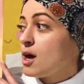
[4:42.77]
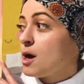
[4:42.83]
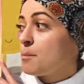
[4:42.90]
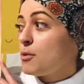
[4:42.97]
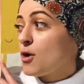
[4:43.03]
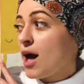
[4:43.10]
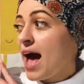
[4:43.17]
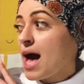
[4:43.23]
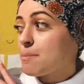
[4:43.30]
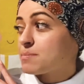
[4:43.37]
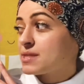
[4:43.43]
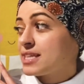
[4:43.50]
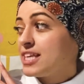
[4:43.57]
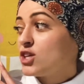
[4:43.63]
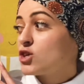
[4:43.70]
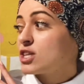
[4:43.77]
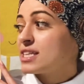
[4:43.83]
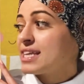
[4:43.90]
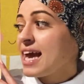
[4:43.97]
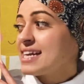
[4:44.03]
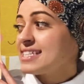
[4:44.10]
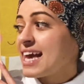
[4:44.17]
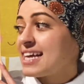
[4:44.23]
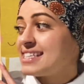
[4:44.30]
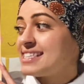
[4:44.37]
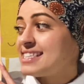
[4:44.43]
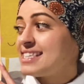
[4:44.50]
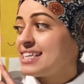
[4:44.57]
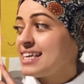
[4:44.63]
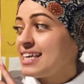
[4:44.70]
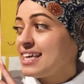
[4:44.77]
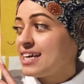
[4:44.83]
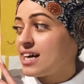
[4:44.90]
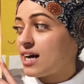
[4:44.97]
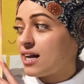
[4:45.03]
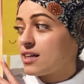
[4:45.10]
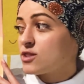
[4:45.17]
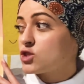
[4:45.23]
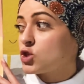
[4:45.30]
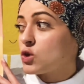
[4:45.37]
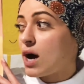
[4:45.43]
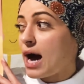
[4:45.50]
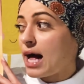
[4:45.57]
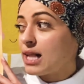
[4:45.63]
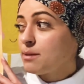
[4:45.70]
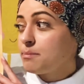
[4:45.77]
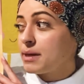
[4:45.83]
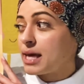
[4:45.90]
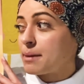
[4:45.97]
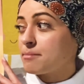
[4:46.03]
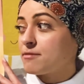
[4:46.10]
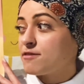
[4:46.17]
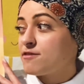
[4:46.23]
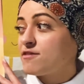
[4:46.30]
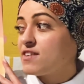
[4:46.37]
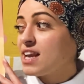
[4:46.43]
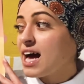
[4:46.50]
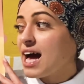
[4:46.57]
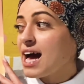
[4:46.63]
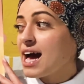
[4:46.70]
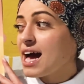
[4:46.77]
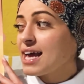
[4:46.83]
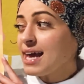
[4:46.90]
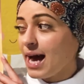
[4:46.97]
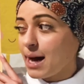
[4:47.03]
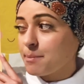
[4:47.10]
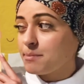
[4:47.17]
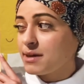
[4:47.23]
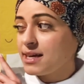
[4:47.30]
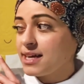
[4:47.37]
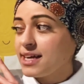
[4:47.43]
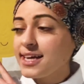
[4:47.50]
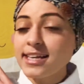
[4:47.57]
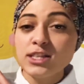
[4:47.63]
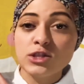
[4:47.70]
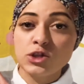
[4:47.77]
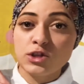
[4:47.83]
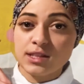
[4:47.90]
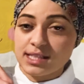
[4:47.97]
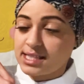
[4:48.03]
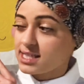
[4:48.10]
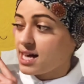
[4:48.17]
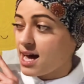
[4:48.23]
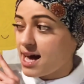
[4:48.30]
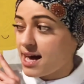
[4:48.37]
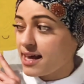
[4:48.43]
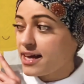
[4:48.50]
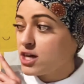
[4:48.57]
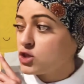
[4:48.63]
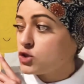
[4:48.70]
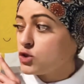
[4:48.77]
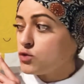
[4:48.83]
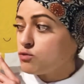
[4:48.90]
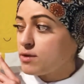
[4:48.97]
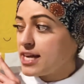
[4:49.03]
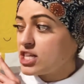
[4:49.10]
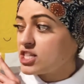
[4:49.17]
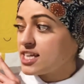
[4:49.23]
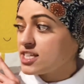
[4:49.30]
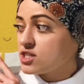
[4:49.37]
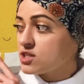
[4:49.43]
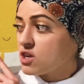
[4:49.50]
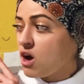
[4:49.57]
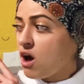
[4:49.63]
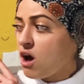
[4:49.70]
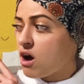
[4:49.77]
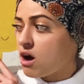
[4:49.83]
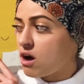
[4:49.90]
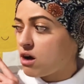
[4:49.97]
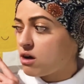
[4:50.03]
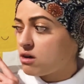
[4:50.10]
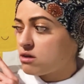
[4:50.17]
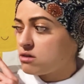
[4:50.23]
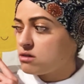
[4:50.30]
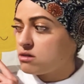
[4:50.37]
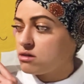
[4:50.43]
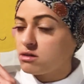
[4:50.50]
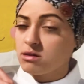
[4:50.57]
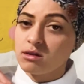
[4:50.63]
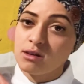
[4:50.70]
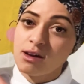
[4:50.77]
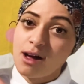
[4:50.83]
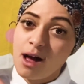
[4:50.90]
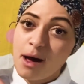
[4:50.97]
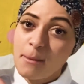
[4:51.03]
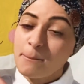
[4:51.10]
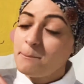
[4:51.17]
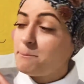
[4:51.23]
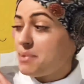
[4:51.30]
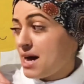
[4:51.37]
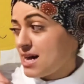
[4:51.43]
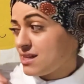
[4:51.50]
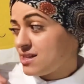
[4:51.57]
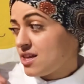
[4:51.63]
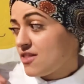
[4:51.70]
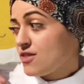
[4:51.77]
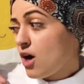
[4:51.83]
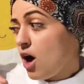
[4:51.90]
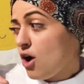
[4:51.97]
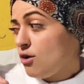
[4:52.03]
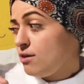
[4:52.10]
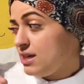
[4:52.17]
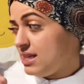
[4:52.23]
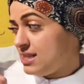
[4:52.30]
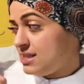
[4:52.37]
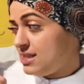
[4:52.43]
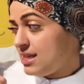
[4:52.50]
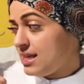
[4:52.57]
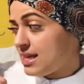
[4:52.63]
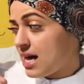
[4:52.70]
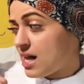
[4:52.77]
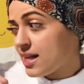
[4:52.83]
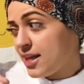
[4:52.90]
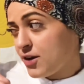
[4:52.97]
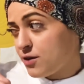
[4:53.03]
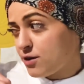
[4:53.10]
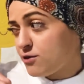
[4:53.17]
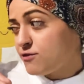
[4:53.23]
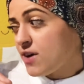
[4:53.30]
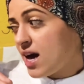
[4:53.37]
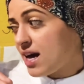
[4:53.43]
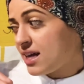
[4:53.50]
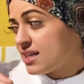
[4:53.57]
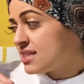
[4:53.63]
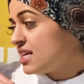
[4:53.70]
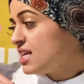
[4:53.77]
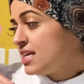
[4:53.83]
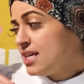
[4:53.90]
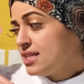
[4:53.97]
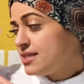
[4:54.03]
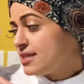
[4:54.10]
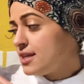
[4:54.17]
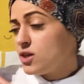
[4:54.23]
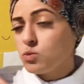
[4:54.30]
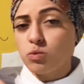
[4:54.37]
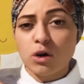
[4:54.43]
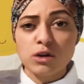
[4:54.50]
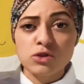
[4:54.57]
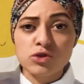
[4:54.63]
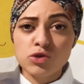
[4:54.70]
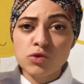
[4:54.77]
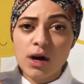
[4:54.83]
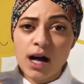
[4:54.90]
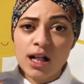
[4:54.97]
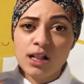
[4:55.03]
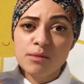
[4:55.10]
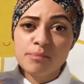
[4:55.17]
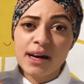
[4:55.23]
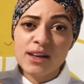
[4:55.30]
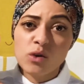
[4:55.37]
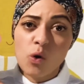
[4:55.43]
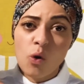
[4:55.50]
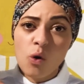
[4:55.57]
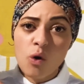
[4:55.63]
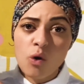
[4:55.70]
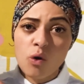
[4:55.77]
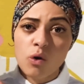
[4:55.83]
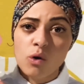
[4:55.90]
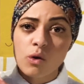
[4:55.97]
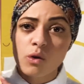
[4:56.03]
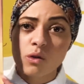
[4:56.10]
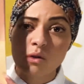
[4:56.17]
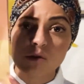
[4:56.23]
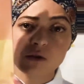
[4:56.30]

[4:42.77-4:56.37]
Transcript: Perhaps he could get a seagull to help him fly up into the sky to reach his star. But the only seagull he could find didn't want to help at all.